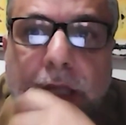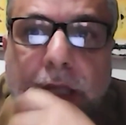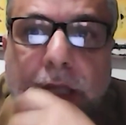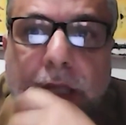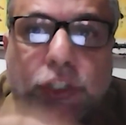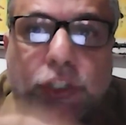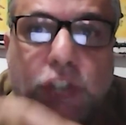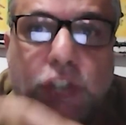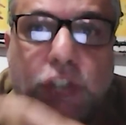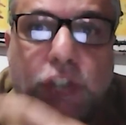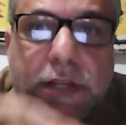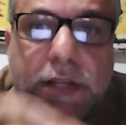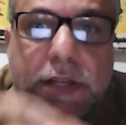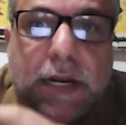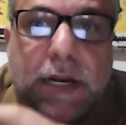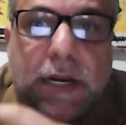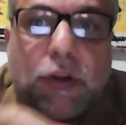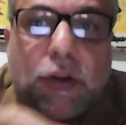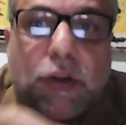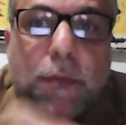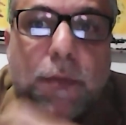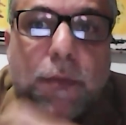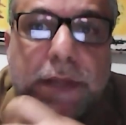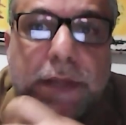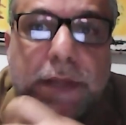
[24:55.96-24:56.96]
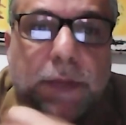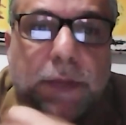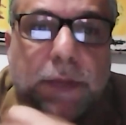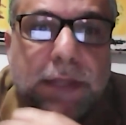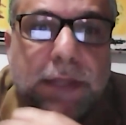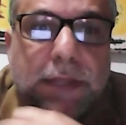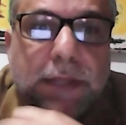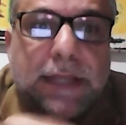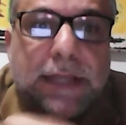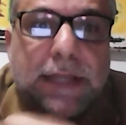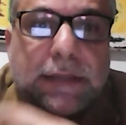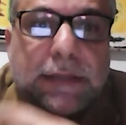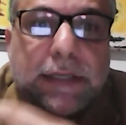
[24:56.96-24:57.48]
general
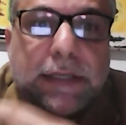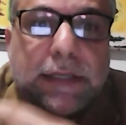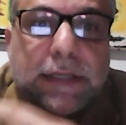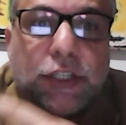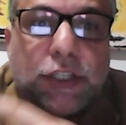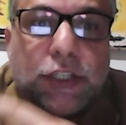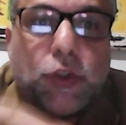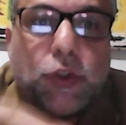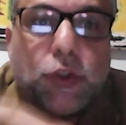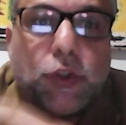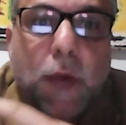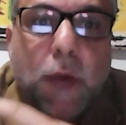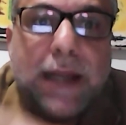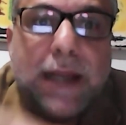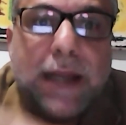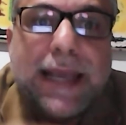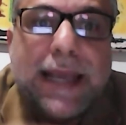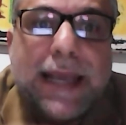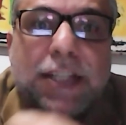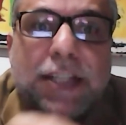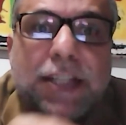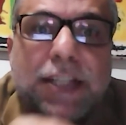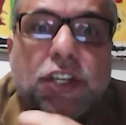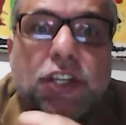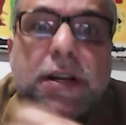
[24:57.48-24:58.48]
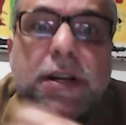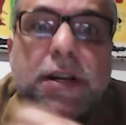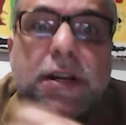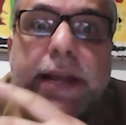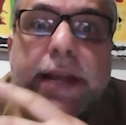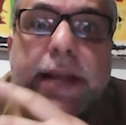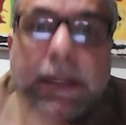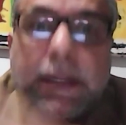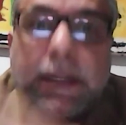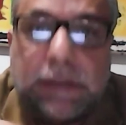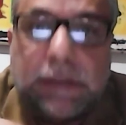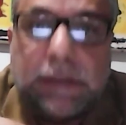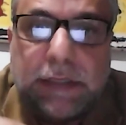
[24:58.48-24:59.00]
commitment that each one can
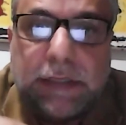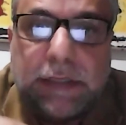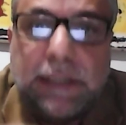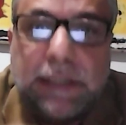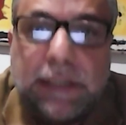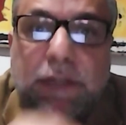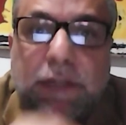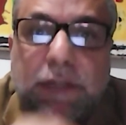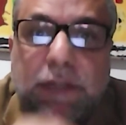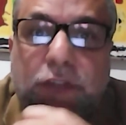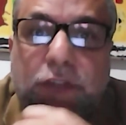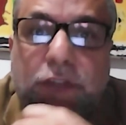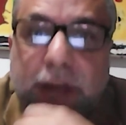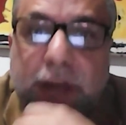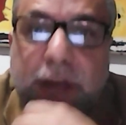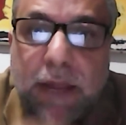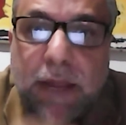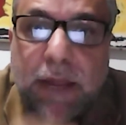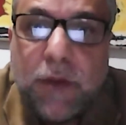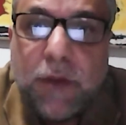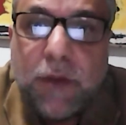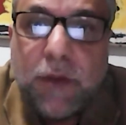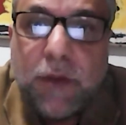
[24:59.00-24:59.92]
generate in the frame